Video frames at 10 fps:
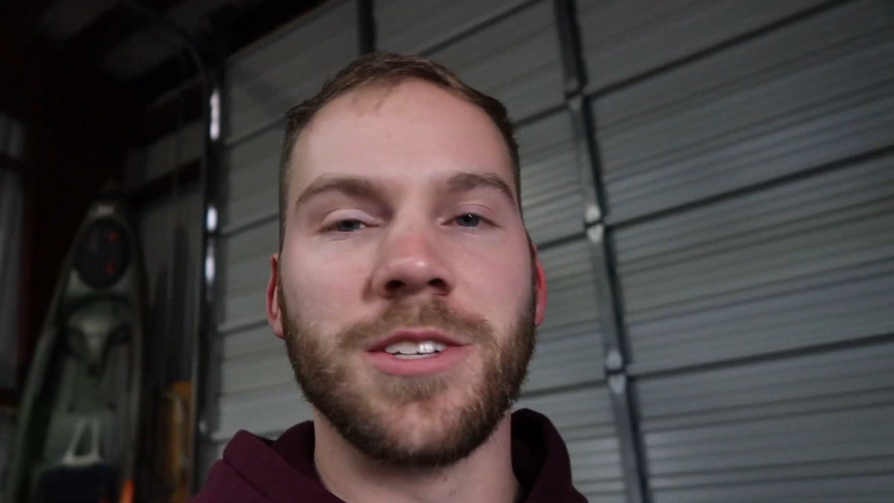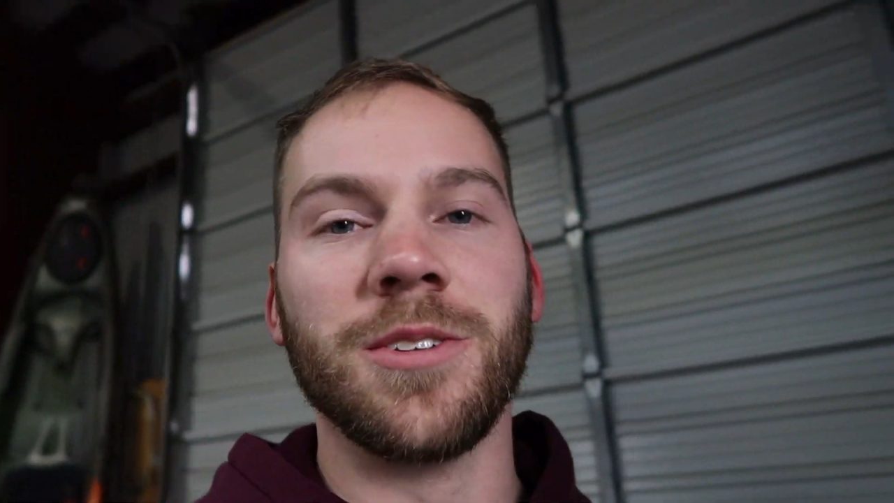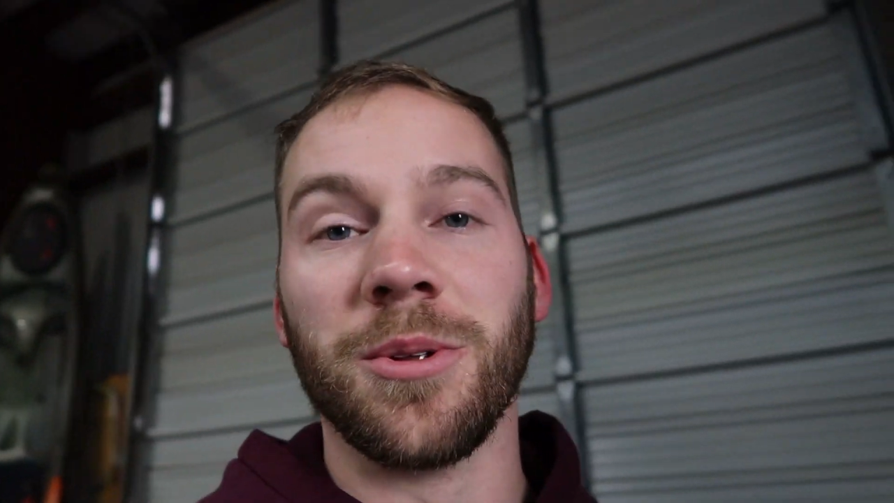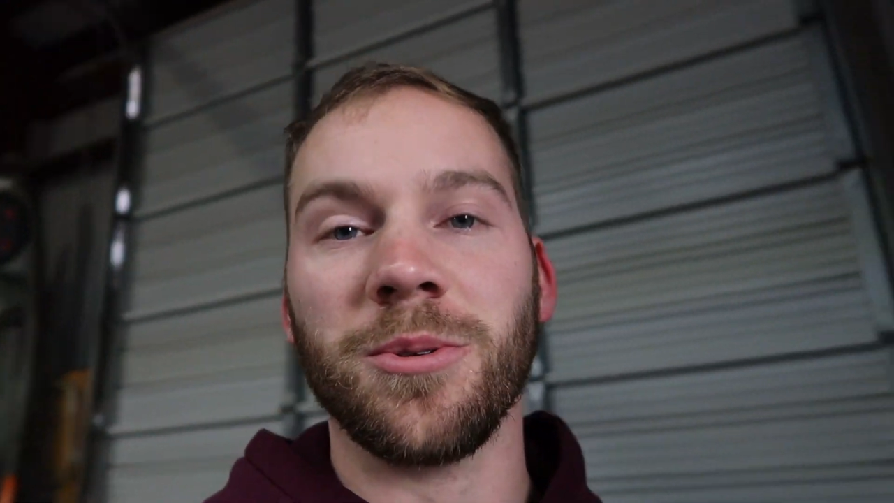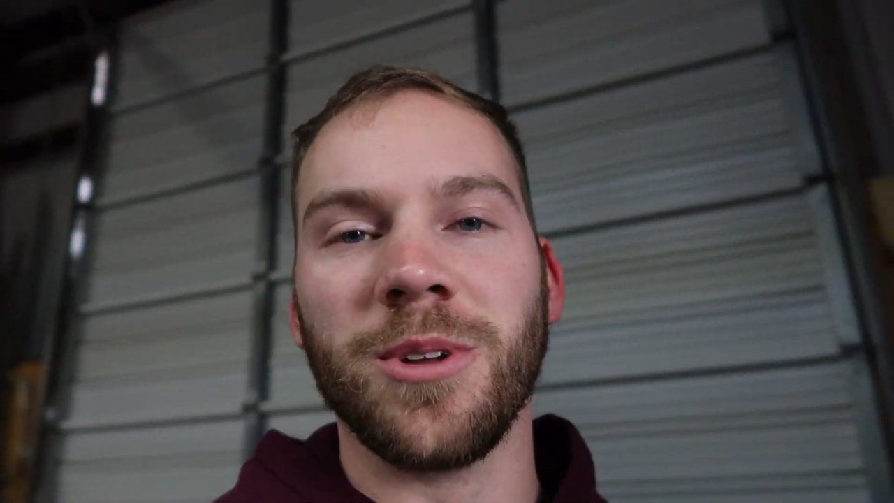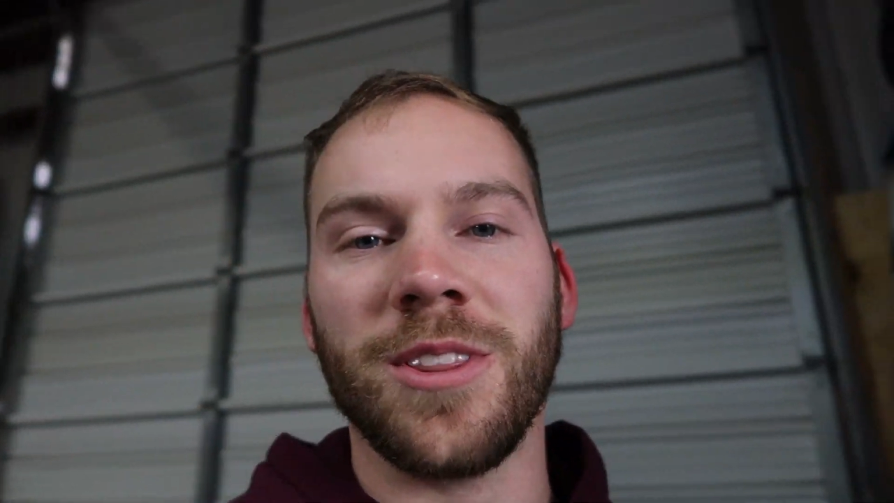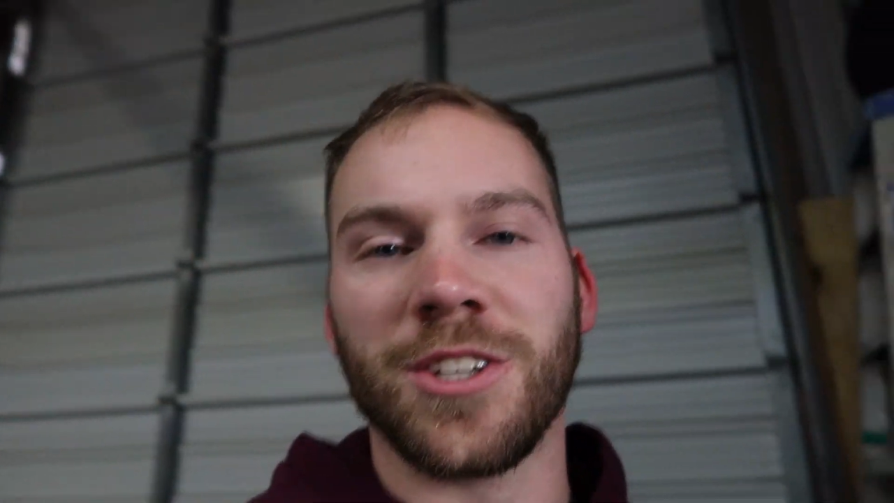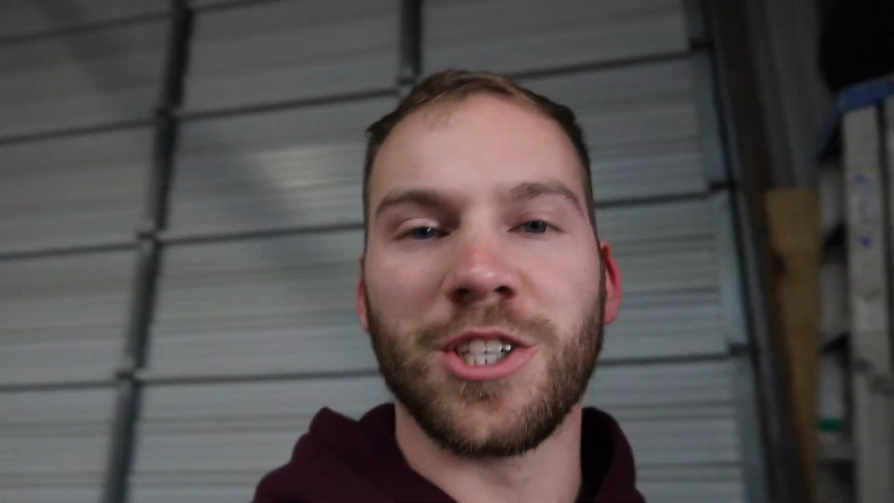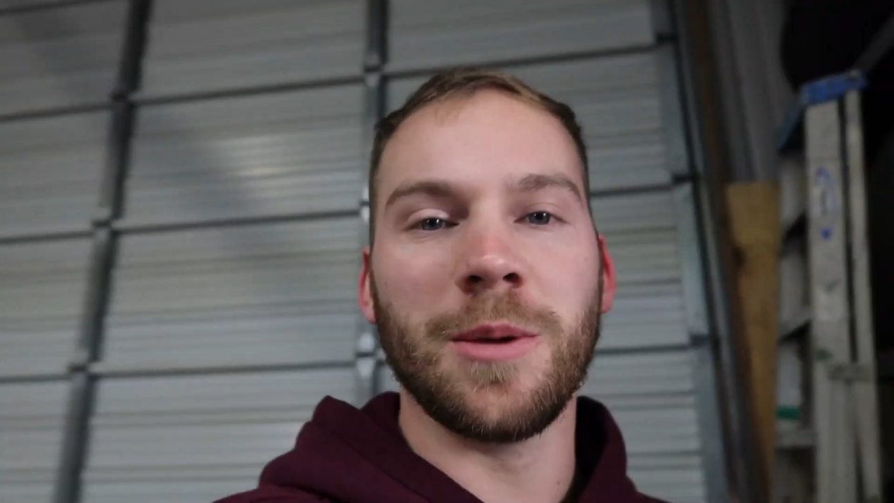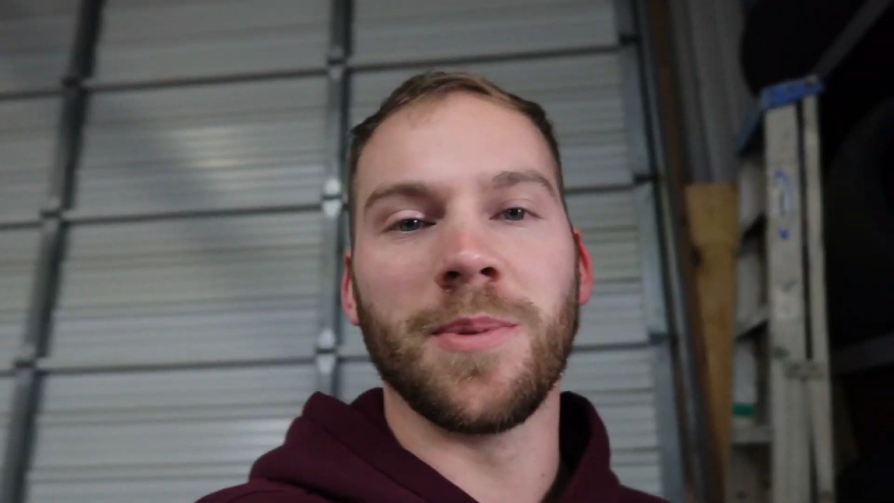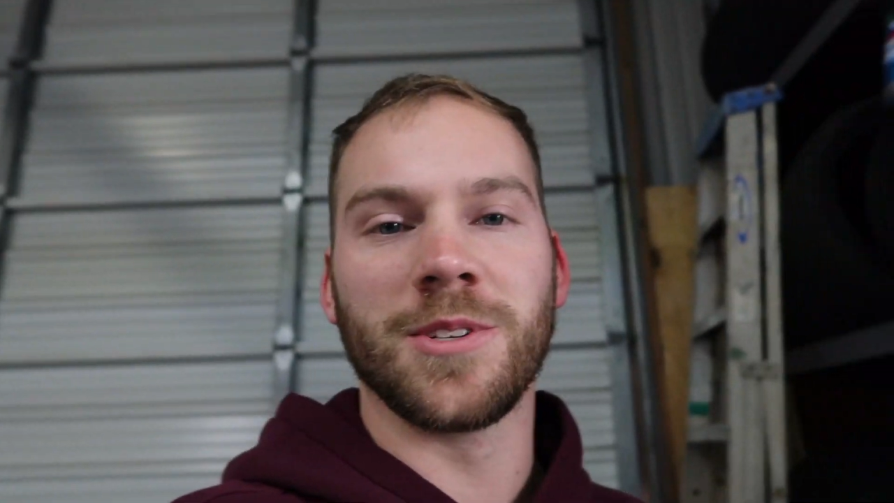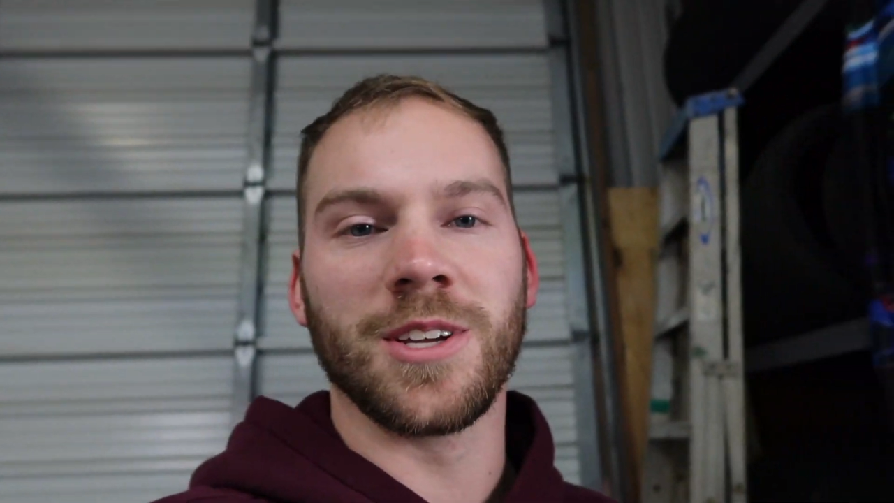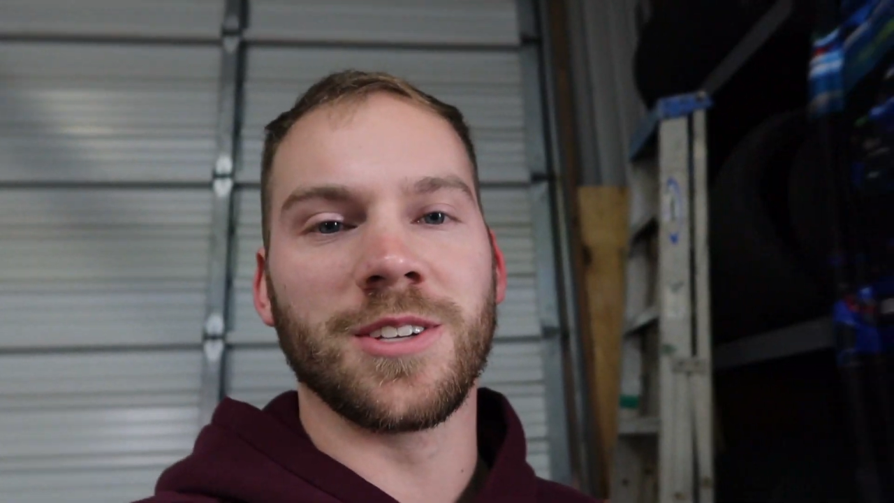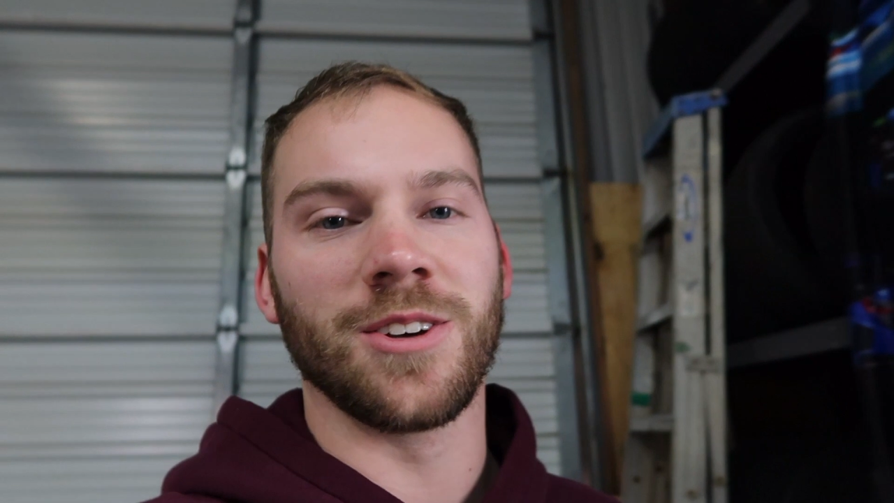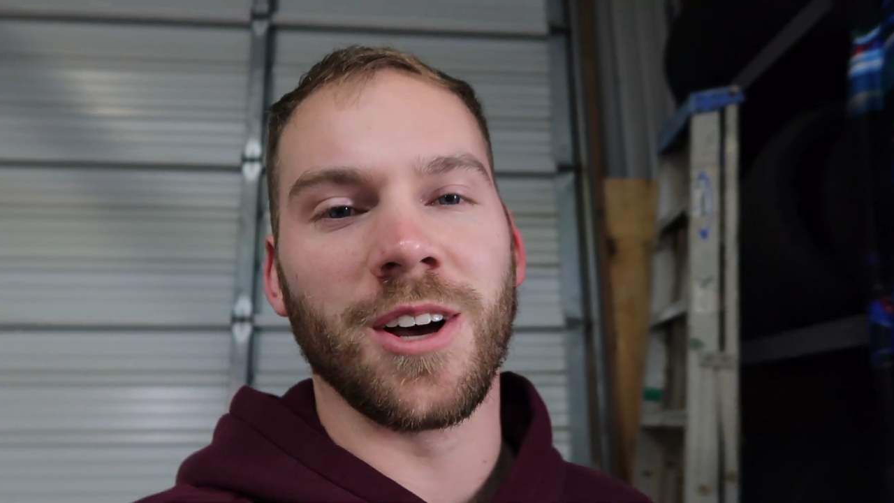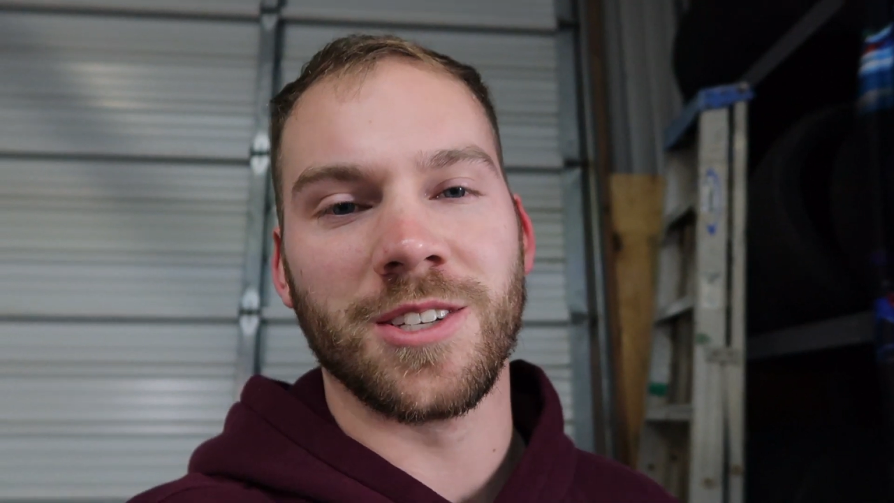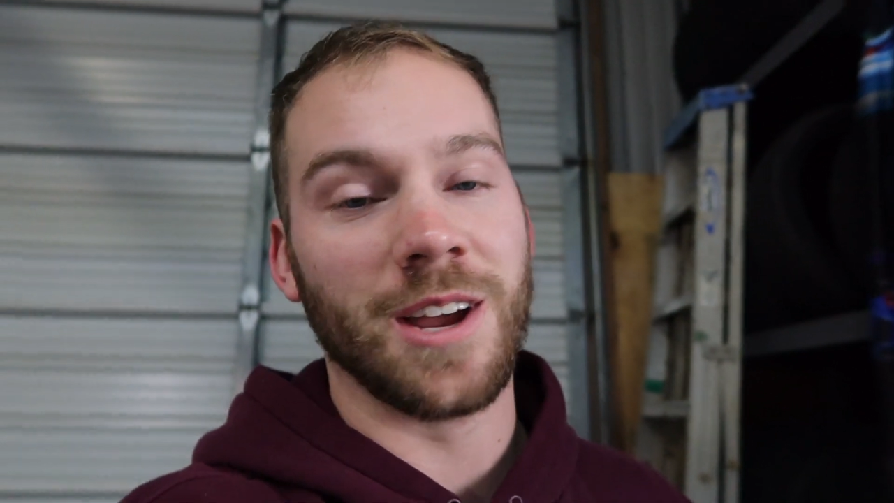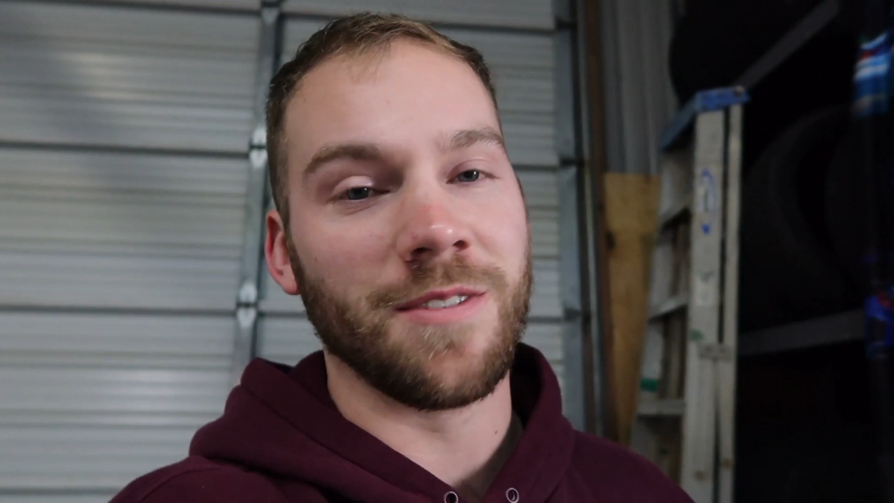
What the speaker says: is literally the cheapest exhaust